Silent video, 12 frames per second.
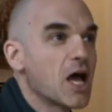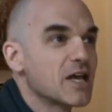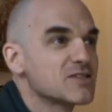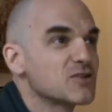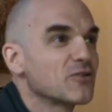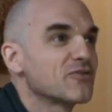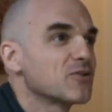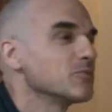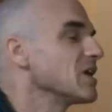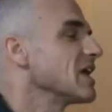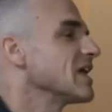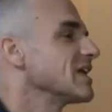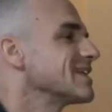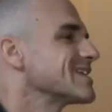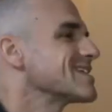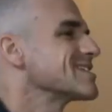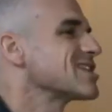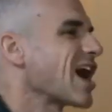So for me, this
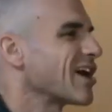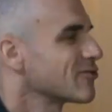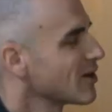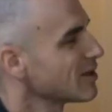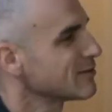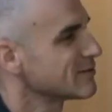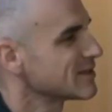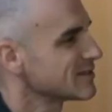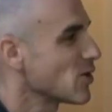is not relevant.